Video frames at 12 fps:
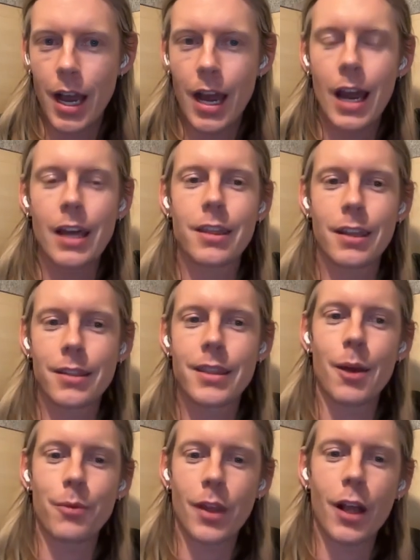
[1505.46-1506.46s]
I think
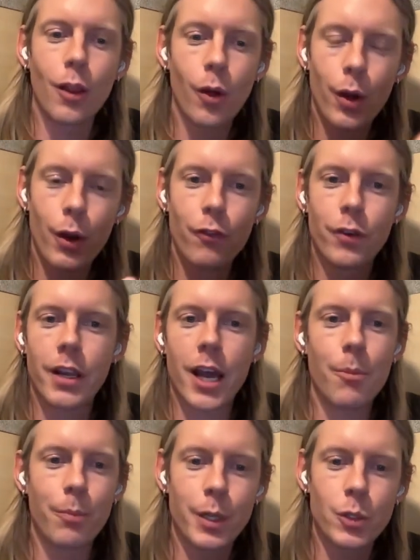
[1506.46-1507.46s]
that a lot of
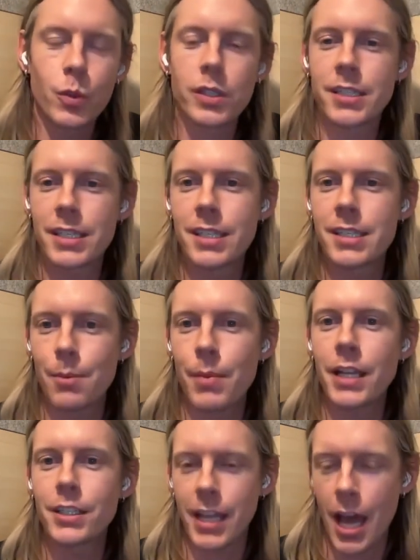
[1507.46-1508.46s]
companies will see some
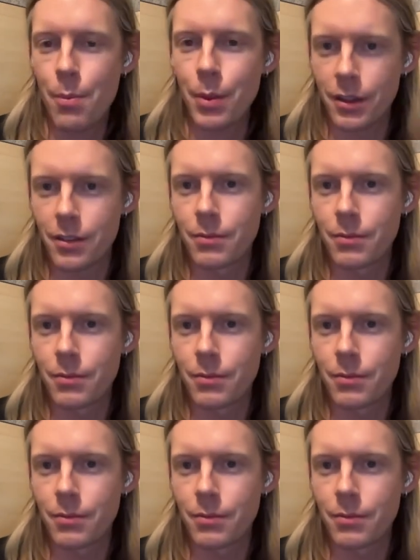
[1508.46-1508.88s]
magic happen.